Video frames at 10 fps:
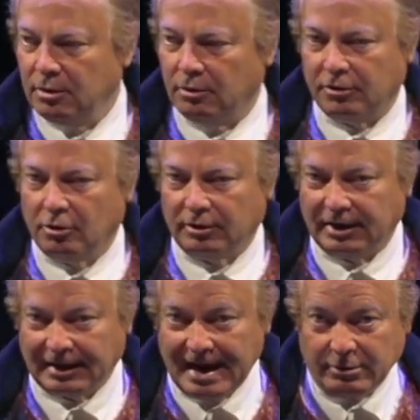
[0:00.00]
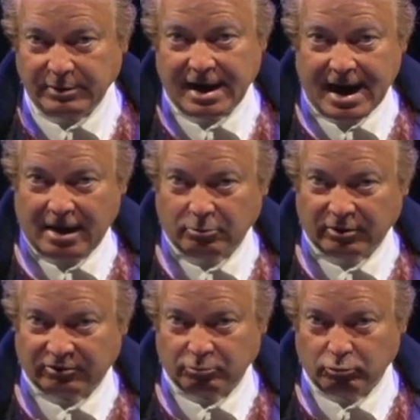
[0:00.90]
you know, the only light we had
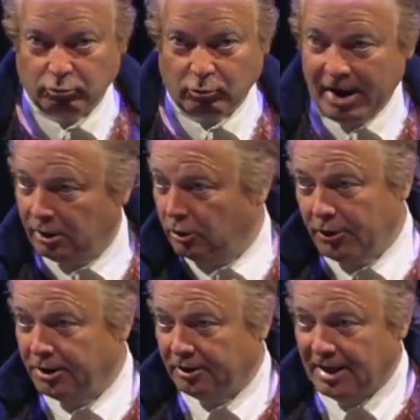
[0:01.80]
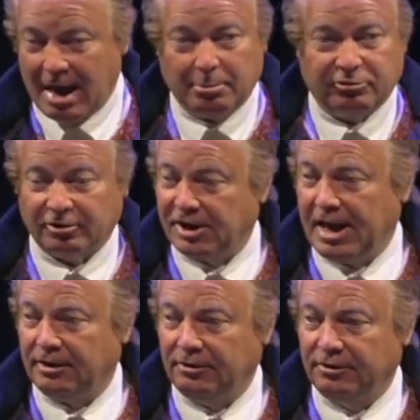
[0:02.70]
was whale oil lamps or
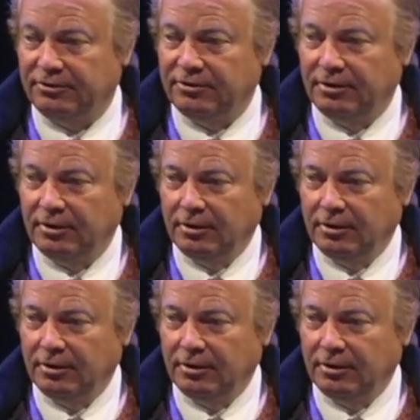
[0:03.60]
candles.